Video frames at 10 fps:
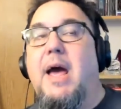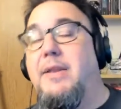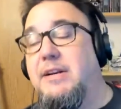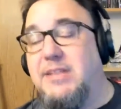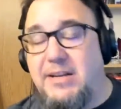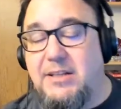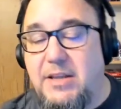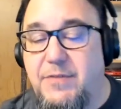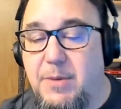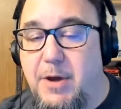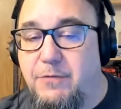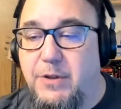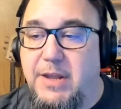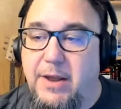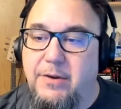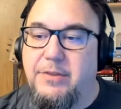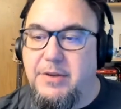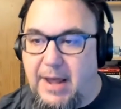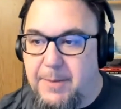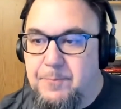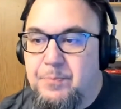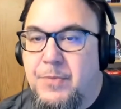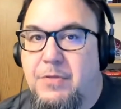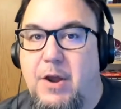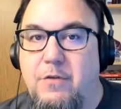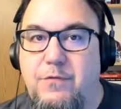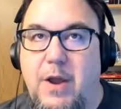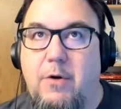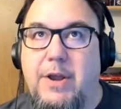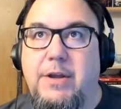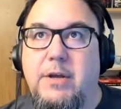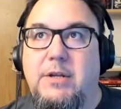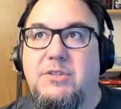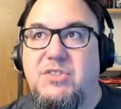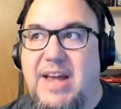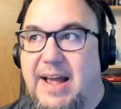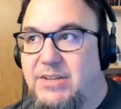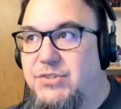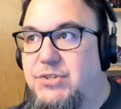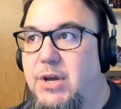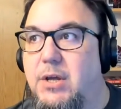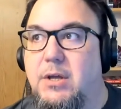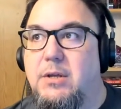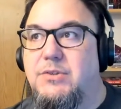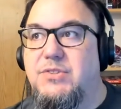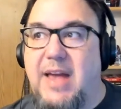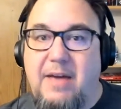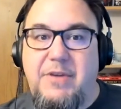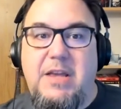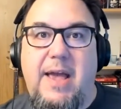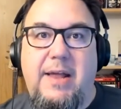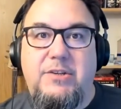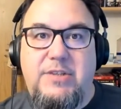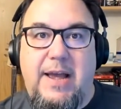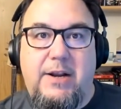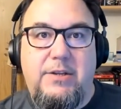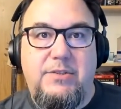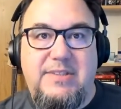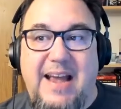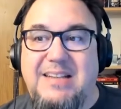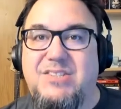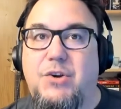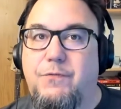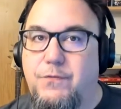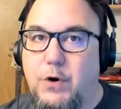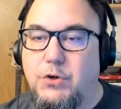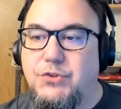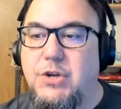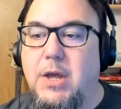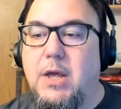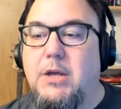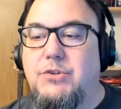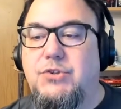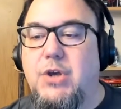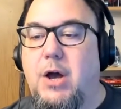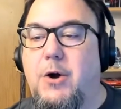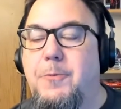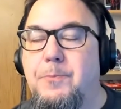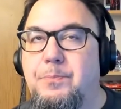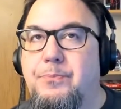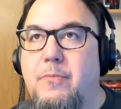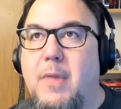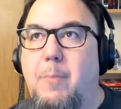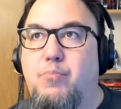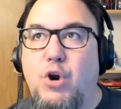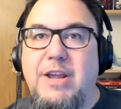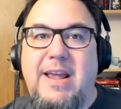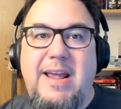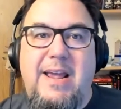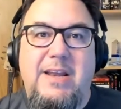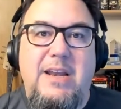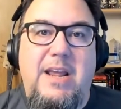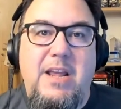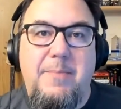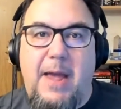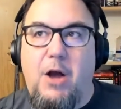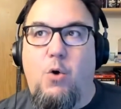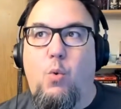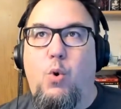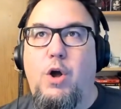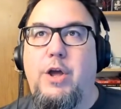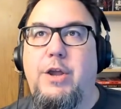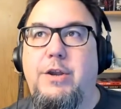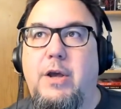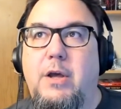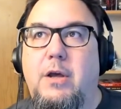And they tend to leave email for the end of the day. They're very text savvy and text first. So bringing in email would